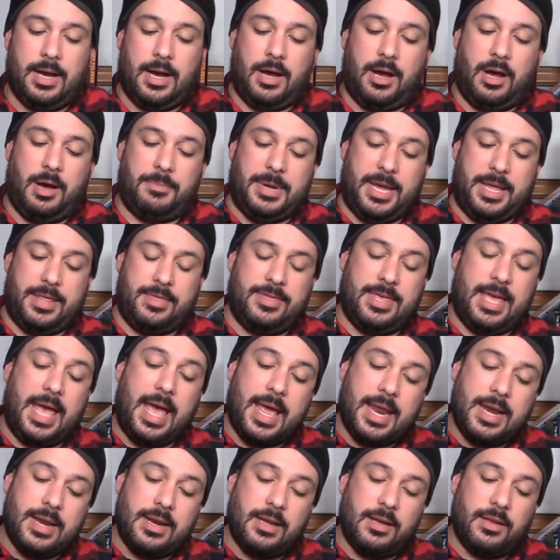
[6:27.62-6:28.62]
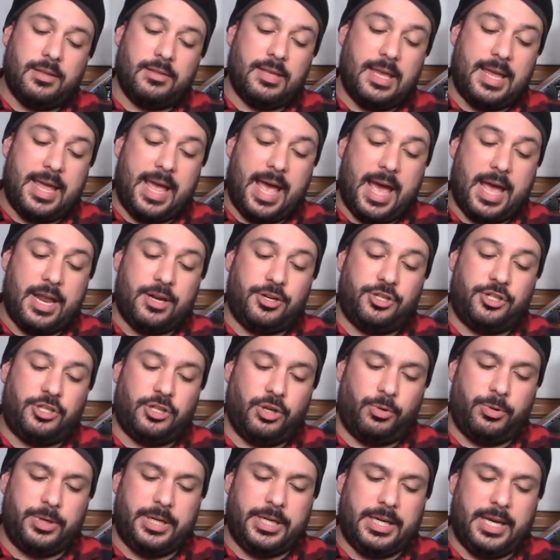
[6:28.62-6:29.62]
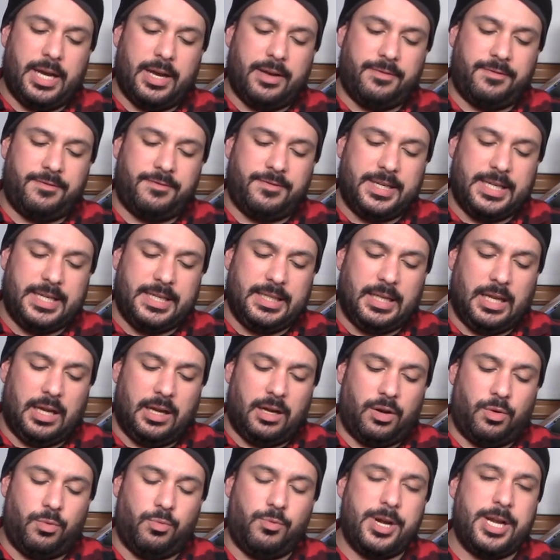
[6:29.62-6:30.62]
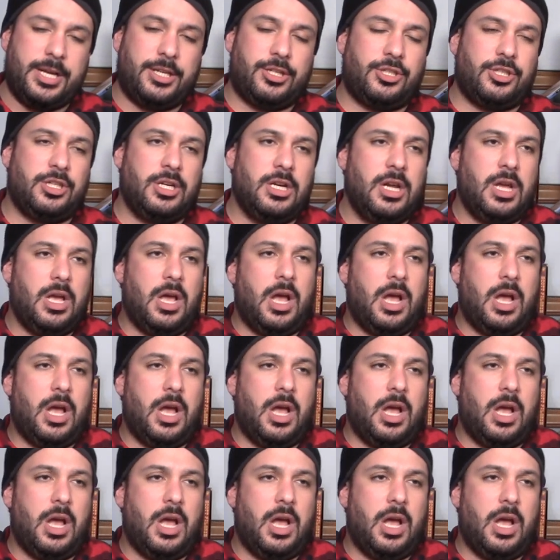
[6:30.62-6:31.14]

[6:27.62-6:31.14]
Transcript: And then they had Jody Avila, which